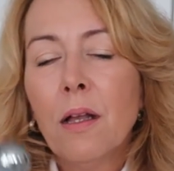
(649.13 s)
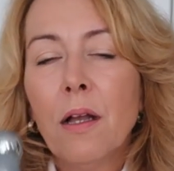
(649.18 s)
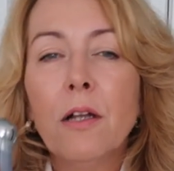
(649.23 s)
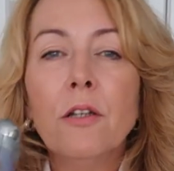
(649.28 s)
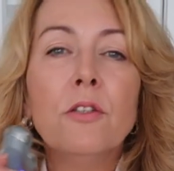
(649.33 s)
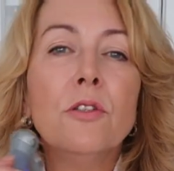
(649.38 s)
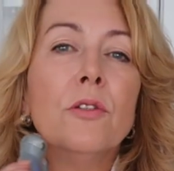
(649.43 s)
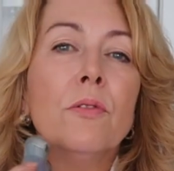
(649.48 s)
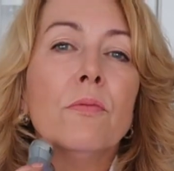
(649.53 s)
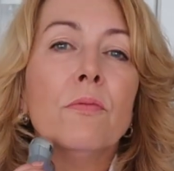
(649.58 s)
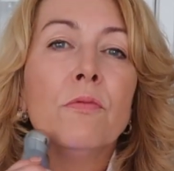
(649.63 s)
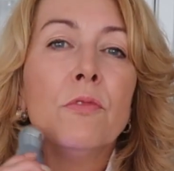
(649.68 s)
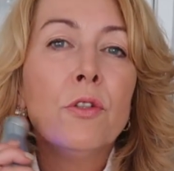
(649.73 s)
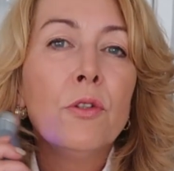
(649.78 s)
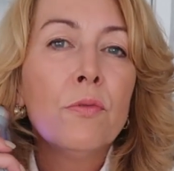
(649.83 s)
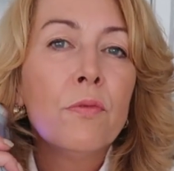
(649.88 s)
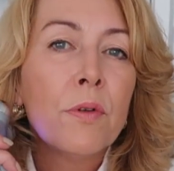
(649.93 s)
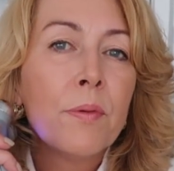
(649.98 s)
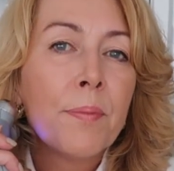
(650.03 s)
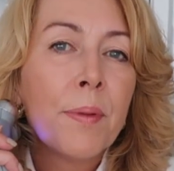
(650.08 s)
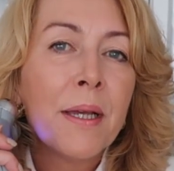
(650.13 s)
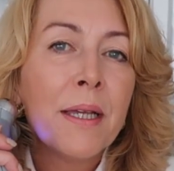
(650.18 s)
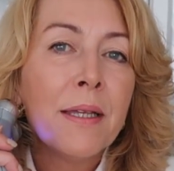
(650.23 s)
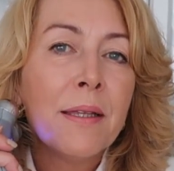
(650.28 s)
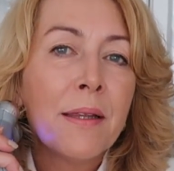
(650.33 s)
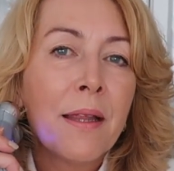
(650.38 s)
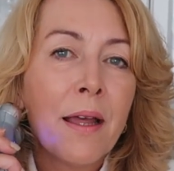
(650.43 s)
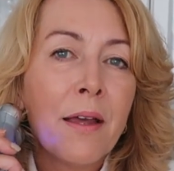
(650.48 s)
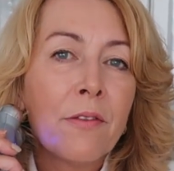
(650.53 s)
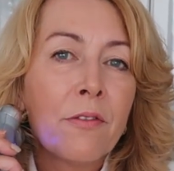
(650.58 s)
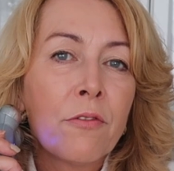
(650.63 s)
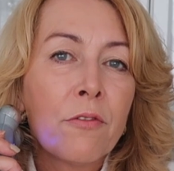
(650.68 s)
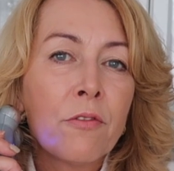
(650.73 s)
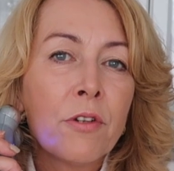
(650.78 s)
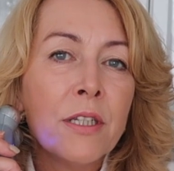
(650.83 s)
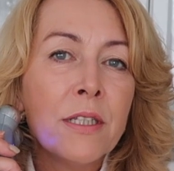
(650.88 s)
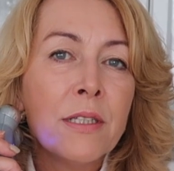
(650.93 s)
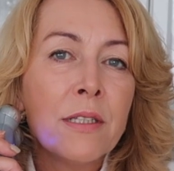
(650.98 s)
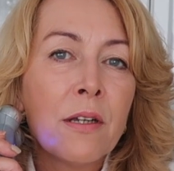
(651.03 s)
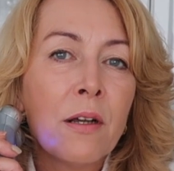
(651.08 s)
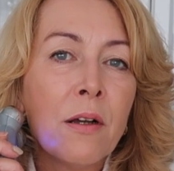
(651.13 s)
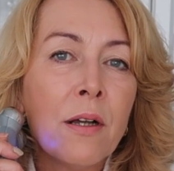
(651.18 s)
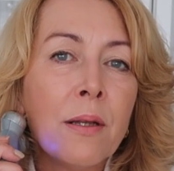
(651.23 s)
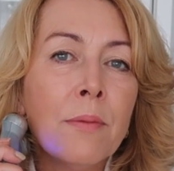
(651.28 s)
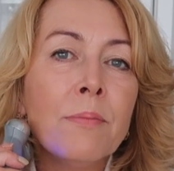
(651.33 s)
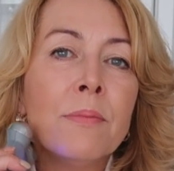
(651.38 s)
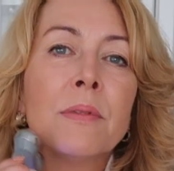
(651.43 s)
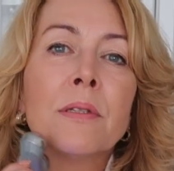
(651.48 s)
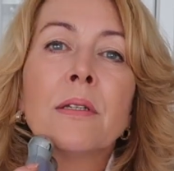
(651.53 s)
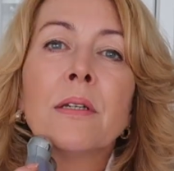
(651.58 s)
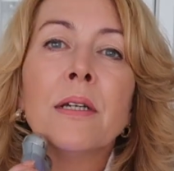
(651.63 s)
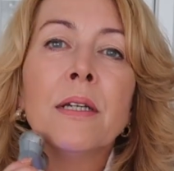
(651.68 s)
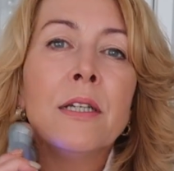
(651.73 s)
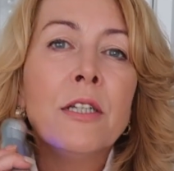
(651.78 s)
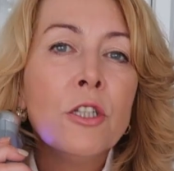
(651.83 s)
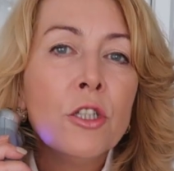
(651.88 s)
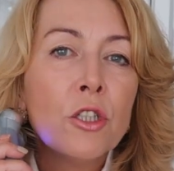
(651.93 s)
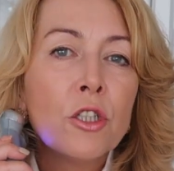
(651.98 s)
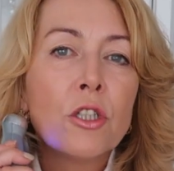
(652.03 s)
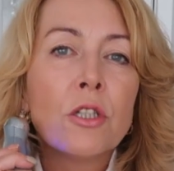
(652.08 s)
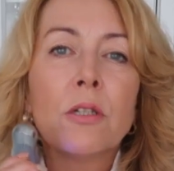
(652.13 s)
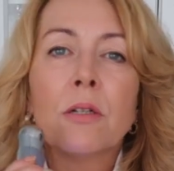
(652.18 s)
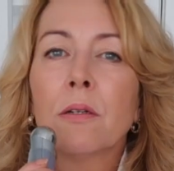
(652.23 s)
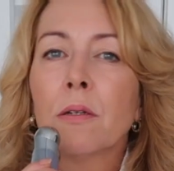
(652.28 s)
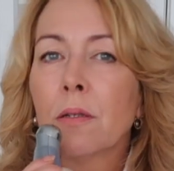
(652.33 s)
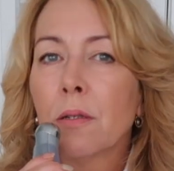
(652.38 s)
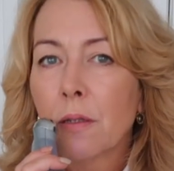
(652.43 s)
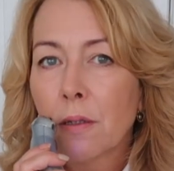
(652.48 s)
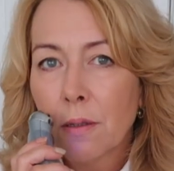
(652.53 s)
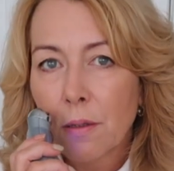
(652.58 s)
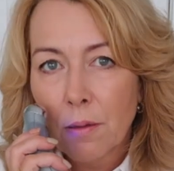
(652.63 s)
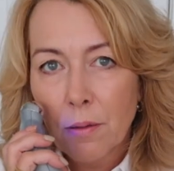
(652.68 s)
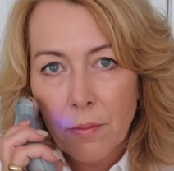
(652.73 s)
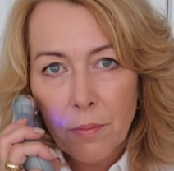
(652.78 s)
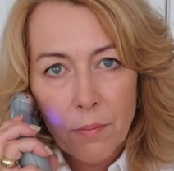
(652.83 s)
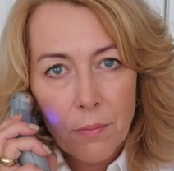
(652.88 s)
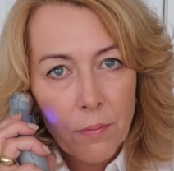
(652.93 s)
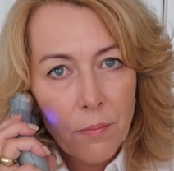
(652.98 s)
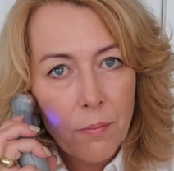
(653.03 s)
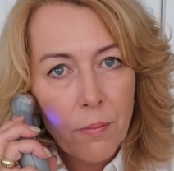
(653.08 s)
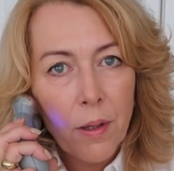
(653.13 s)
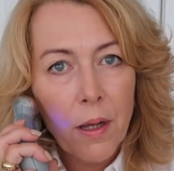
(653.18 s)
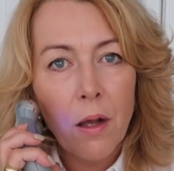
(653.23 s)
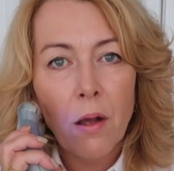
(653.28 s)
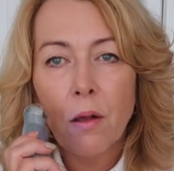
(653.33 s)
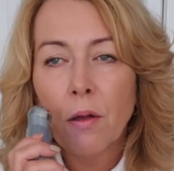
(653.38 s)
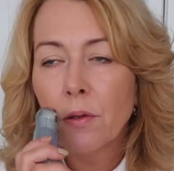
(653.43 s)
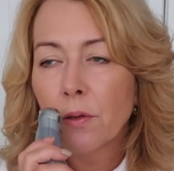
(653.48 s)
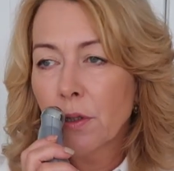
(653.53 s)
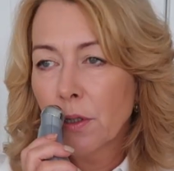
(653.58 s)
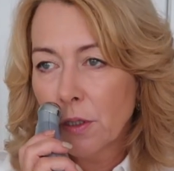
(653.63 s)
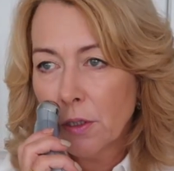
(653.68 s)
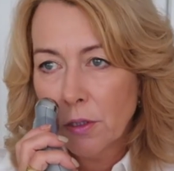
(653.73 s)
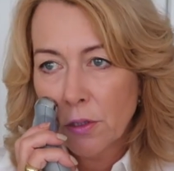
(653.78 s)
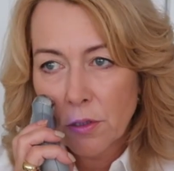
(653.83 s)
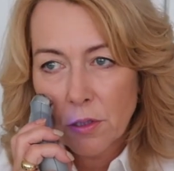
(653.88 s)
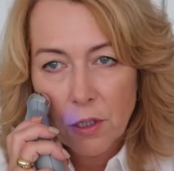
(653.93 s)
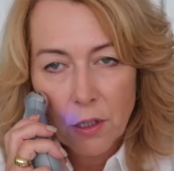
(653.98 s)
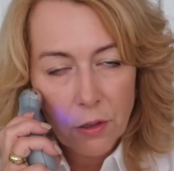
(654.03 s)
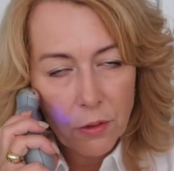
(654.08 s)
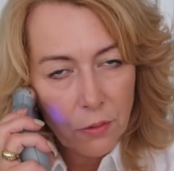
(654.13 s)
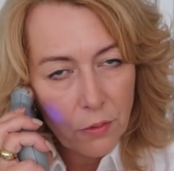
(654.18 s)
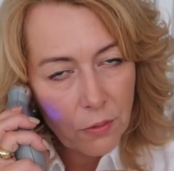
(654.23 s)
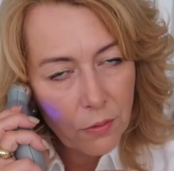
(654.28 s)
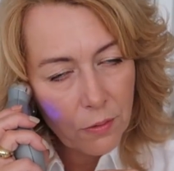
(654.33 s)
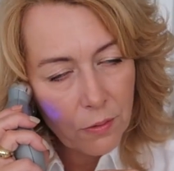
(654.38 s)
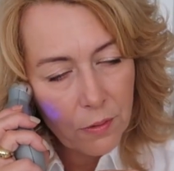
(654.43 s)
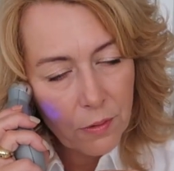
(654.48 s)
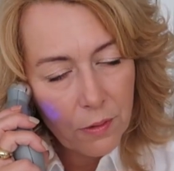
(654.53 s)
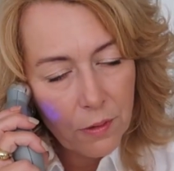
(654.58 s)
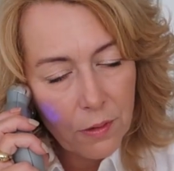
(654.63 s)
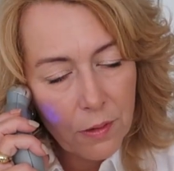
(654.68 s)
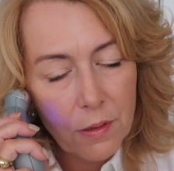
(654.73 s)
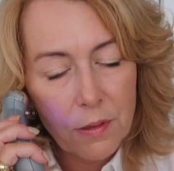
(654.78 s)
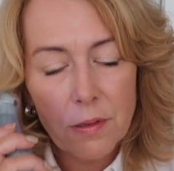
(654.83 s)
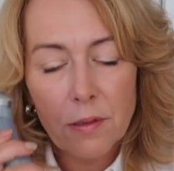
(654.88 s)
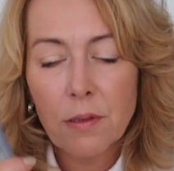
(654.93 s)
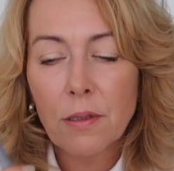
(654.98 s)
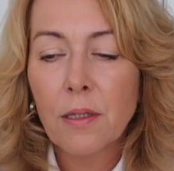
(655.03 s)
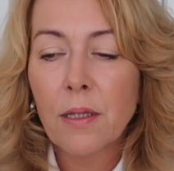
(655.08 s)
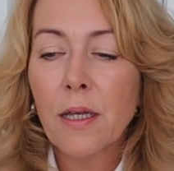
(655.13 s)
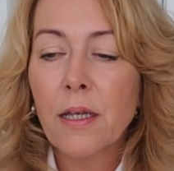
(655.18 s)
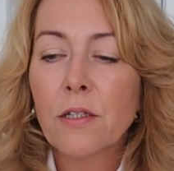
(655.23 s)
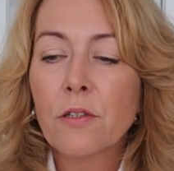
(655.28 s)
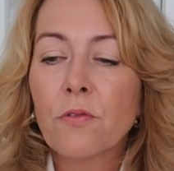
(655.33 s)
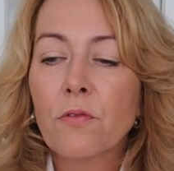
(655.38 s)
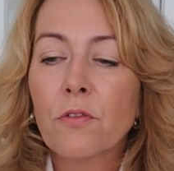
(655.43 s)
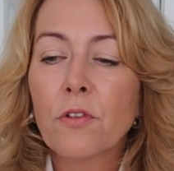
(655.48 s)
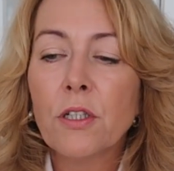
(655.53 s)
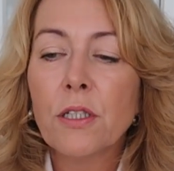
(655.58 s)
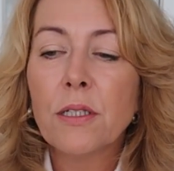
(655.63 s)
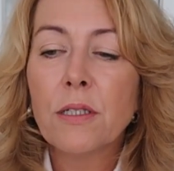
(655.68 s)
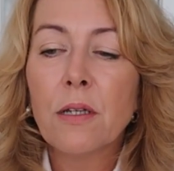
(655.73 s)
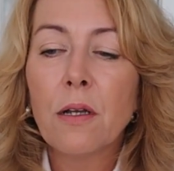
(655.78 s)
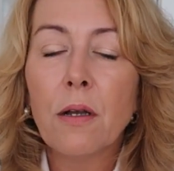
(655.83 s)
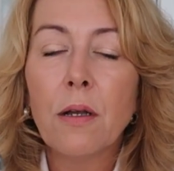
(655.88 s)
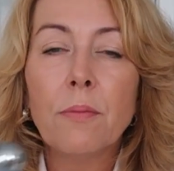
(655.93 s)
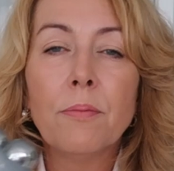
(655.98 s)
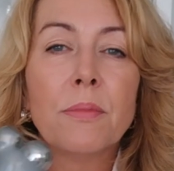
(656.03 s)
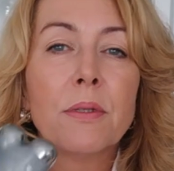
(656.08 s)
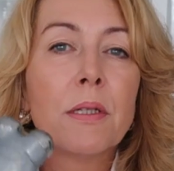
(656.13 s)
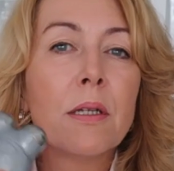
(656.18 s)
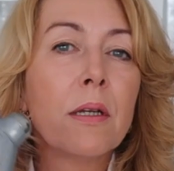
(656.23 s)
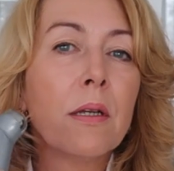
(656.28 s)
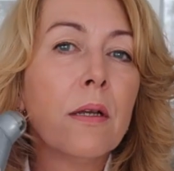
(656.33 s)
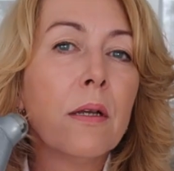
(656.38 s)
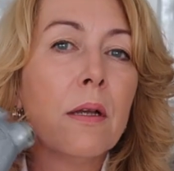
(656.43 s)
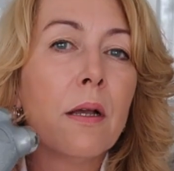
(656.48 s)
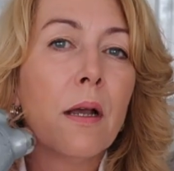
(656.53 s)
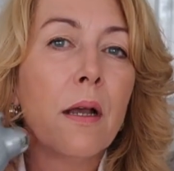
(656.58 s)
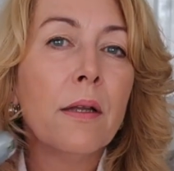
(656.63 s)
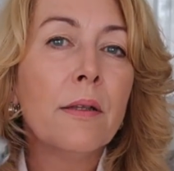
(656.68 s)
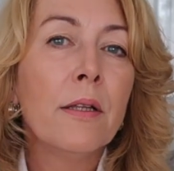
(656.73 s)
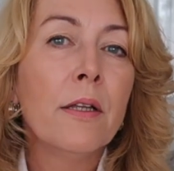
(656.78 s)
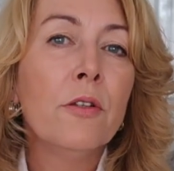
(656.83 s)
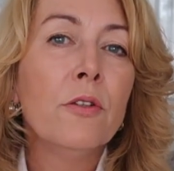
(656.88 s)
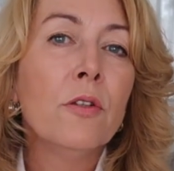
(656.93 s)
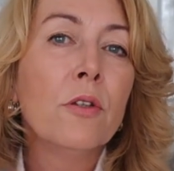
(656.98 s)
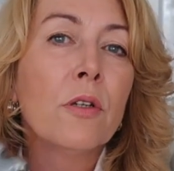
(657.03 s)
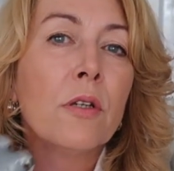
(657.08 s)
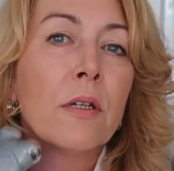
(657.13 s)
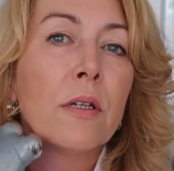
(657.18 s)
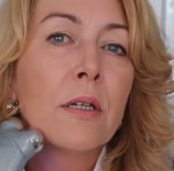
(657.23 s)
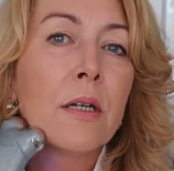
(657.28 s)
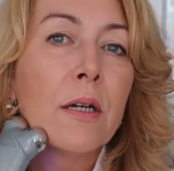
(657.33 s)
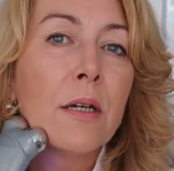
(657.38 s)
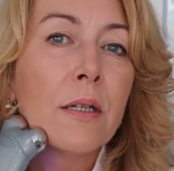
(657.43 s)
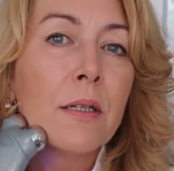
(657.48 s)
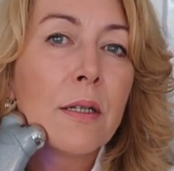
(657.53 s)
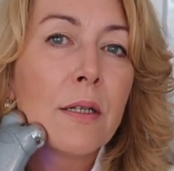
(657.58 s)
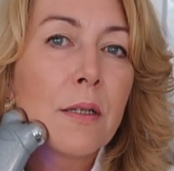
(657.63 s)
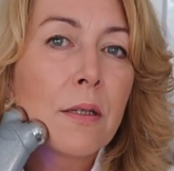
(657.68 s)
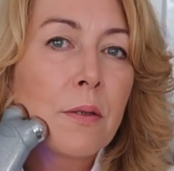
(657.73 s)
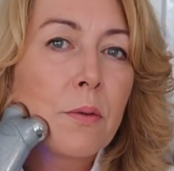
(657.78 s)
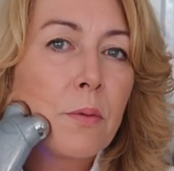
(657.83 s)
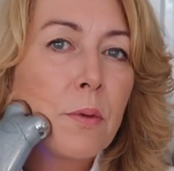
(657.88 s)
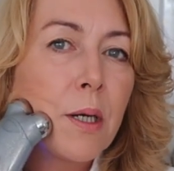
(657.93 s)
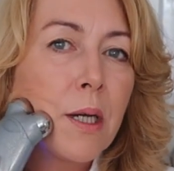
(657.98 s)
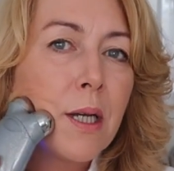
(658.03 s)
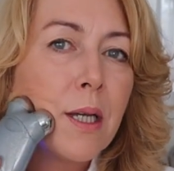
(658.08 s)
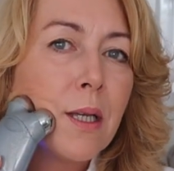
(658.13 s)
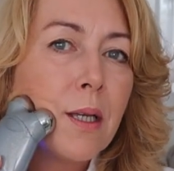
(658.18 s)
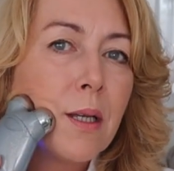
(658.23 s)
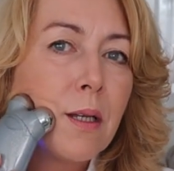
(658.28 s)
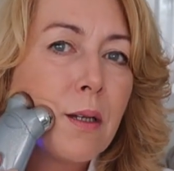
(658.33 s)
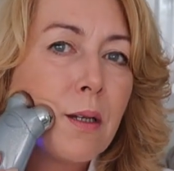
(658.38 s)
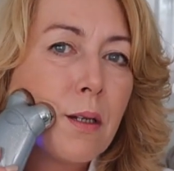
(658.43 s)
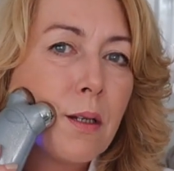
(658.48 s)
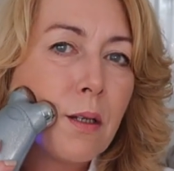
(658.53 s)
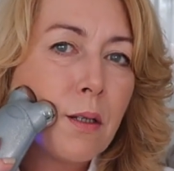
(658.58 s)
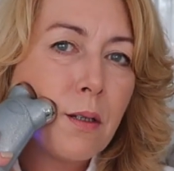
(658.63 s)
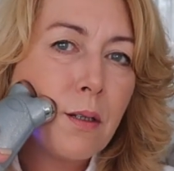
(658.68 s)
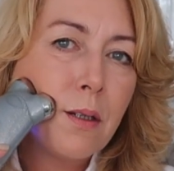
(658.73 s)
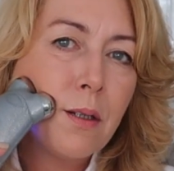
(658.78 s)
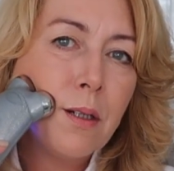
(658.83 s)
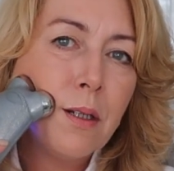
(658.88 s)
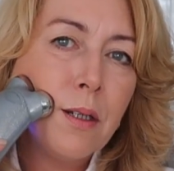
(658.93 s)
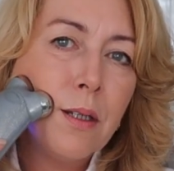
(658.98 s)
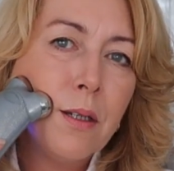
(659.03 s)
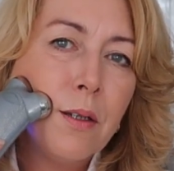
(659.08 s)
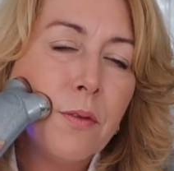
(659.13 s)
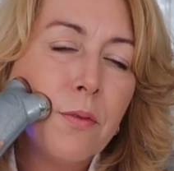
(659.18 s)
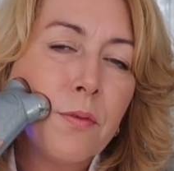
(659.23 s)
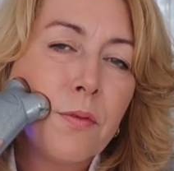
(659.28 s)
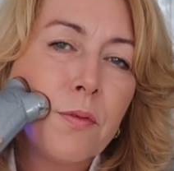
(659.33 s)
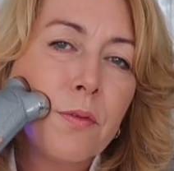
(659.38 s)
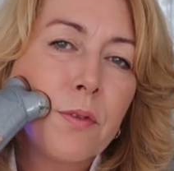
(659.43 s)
and you repeat that 3 times each part that you do. So that's 3 times, and then you can go another way and lift.